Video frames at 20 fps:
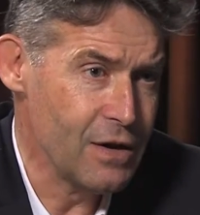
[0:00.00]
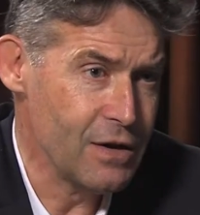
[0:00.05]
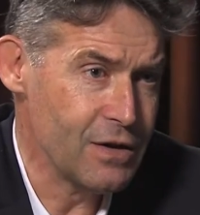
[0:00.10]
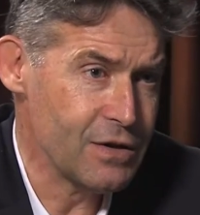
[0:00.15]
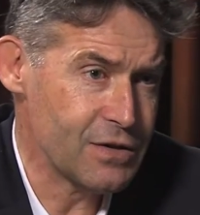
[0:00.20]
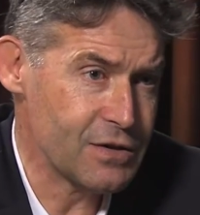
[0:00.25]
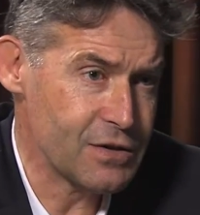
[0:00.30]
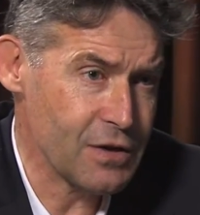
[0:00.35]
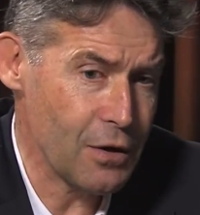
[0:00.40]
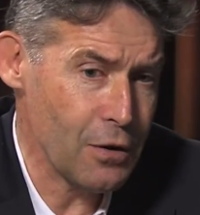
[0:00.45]

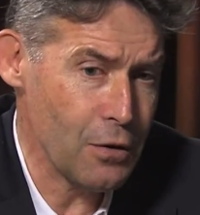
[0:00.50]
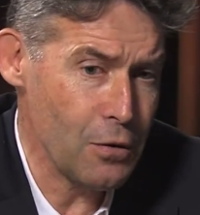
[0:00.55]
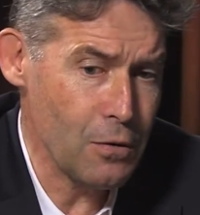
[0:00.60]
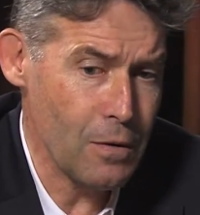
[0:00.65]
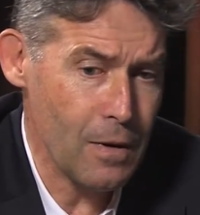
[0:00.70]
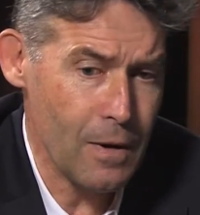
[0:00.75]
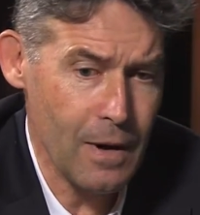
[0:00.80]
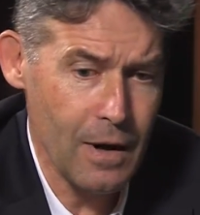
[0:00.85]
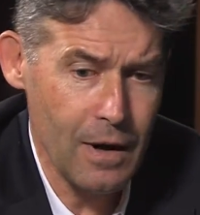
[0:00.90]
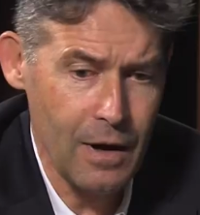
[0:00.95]

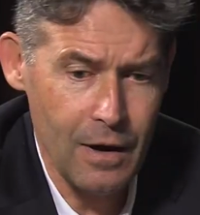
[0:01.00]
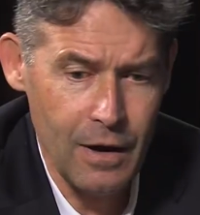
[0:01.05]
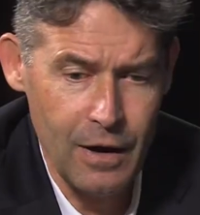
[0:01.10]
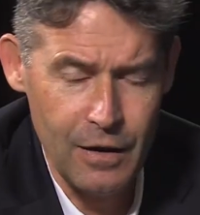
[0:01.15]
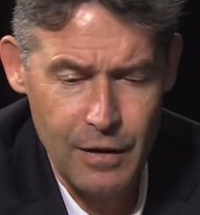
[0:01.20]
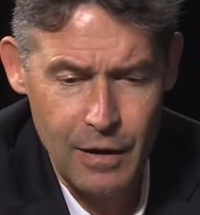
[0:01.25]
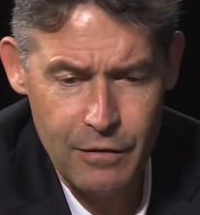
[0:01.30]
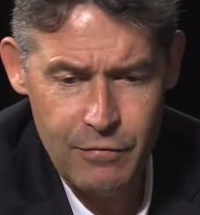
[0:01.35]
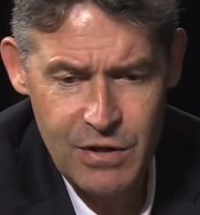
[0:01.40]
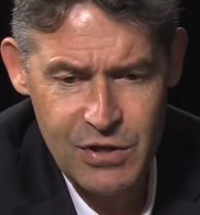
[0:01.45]
So
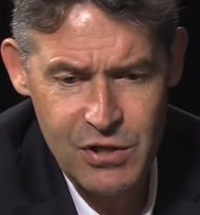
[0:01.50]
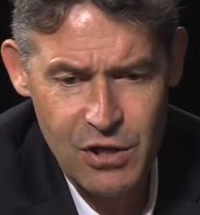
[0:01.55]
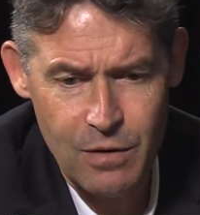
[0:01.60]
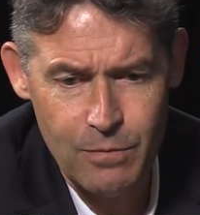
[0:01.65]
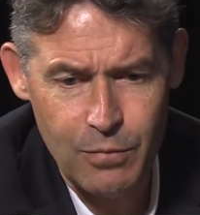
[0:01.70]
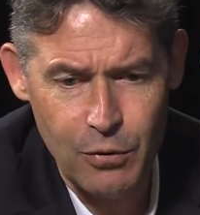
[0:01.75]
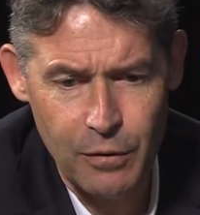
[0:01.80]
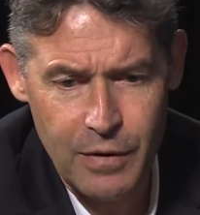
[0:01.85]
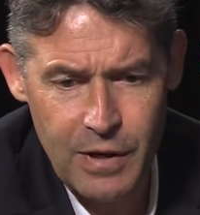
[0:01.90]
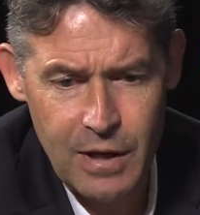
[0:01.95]
another
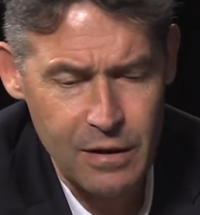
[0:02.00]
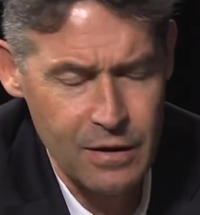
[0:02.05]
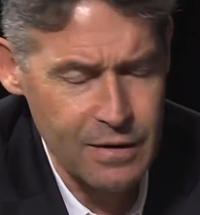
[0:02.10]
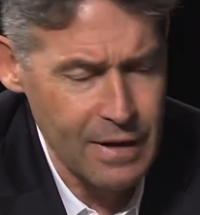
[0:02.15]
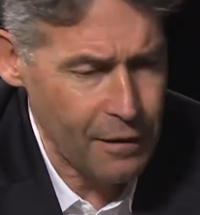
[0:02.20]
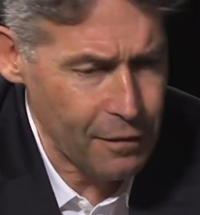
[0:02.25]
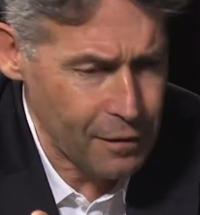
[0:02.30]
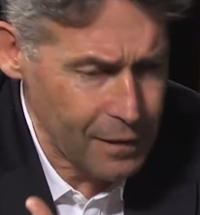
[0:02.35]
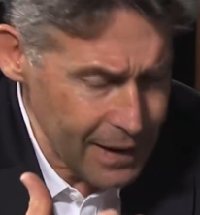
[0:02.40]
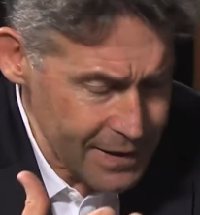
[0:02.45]
example, the England
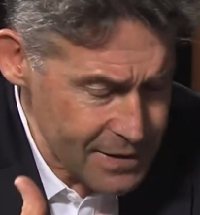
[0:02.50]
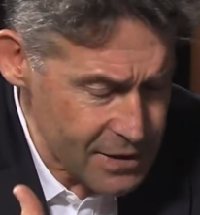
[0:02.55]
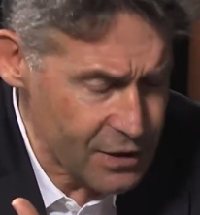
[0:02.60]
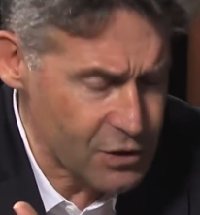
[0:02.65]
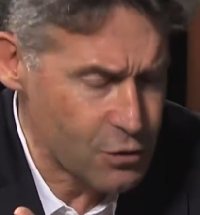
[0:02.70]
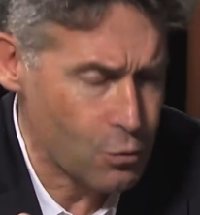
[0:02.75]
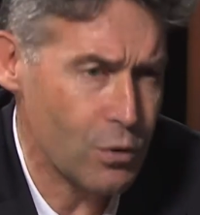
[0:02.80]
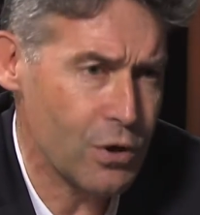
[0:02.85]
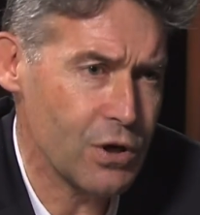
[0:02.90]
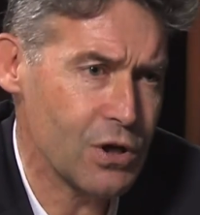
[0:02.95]

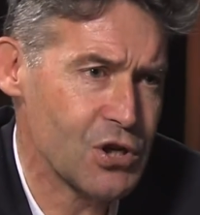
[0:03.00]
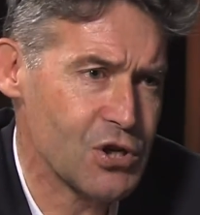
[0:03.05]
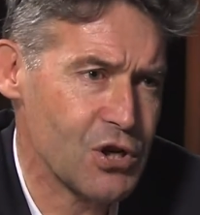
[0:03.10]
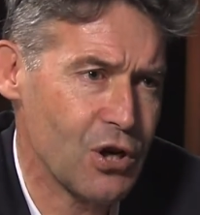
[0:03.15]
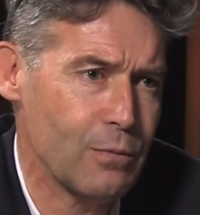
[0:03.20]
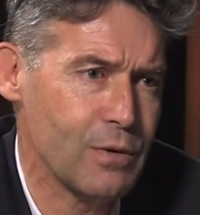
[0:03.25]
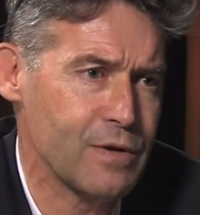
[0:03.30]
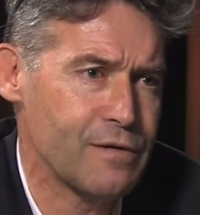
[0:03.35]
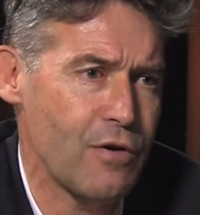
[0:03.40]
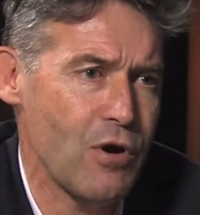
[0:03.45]
Athletics
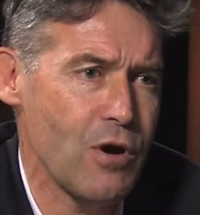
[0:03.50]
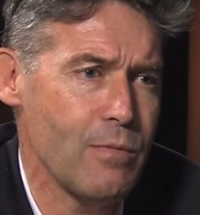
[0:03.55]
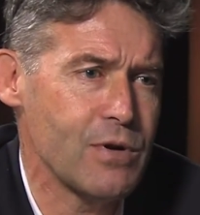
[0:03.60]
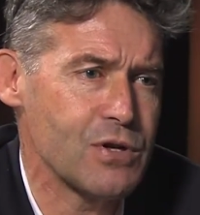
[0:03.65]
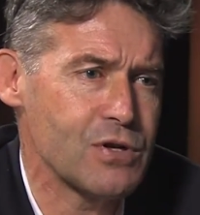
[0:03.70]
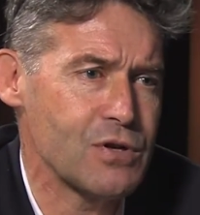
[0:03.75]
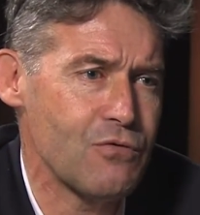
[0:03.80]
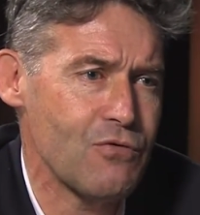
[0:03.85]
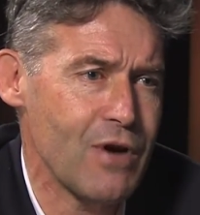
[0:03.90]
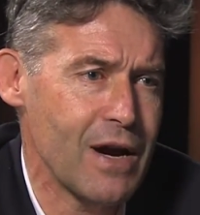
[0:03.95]
workshop was very
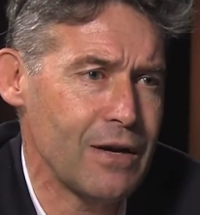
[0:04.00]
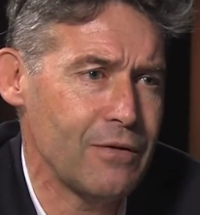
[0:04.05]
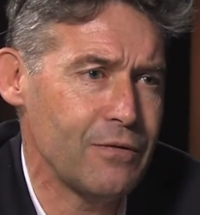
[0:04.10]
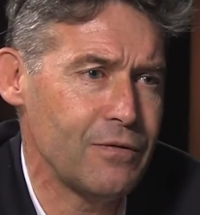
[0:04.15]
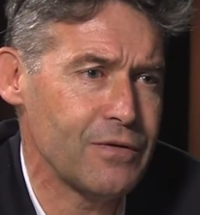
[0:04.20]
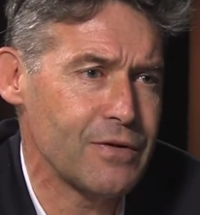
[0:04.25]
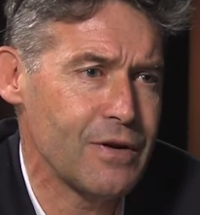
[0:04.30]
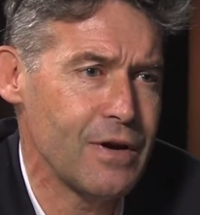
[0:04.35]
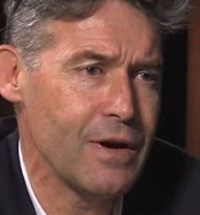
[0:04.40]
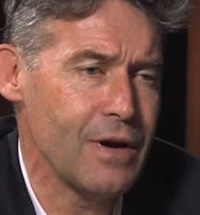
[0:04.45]
much
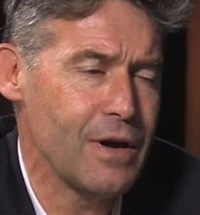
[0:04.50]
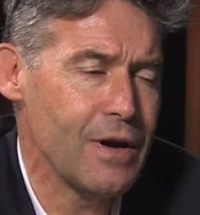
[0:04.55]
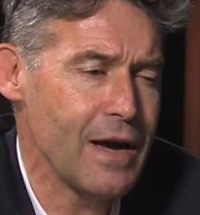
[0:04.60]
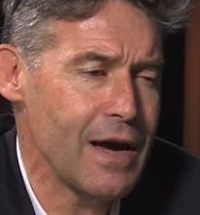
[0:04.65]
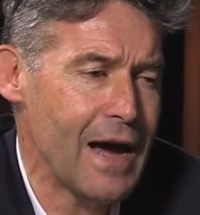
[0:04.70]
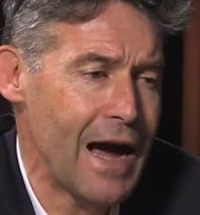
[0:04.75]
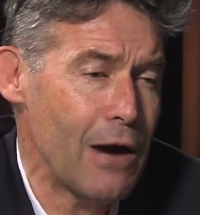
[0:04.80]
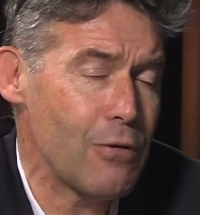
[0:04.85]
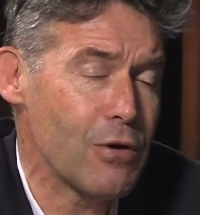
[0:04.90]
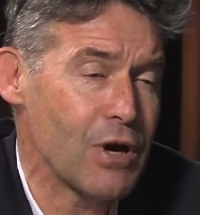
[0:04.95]
around
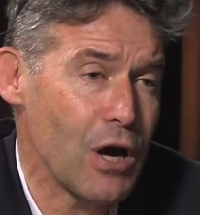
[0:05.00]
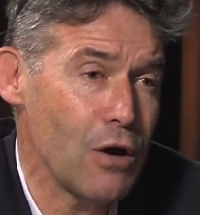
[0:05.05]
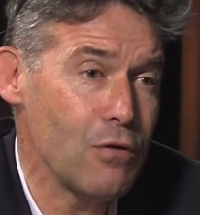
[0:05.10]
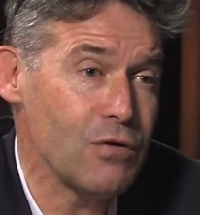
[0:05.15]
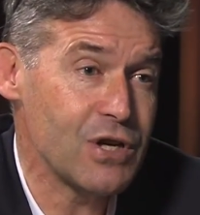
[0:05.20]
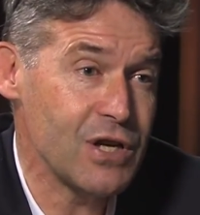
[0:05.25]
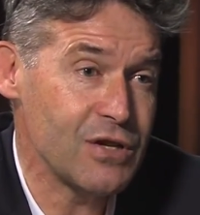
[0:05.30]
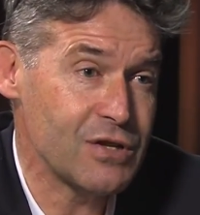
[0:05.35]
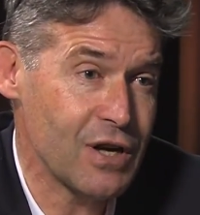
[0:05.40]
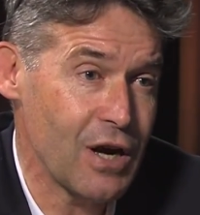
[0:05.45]
how
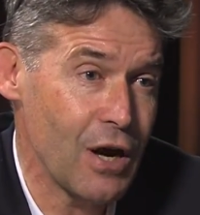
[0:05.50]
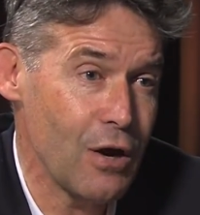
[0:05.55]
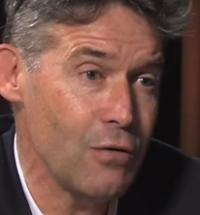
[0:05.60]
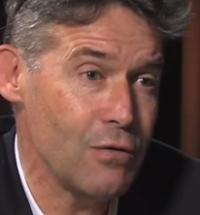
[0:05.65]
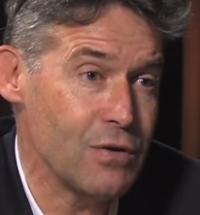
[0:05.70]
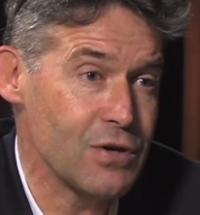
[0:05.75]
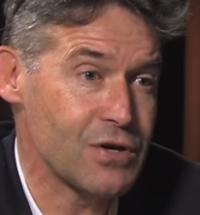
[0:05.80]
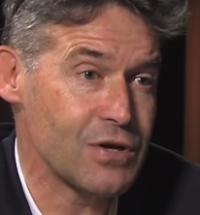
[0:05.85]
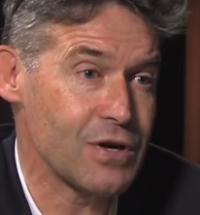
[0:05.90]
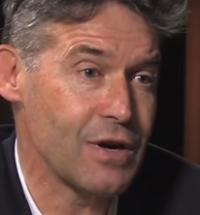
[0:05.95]
coaches
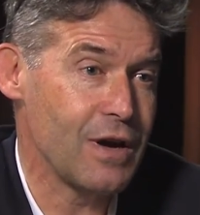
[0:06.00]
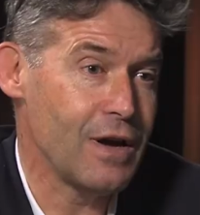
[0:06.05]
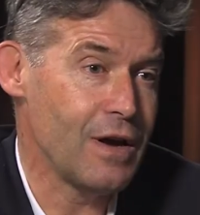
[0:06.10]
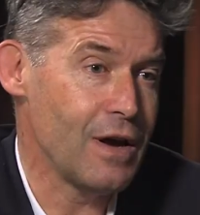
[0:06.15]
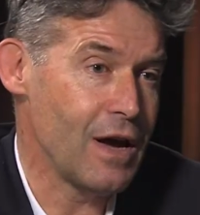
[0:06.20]
coach.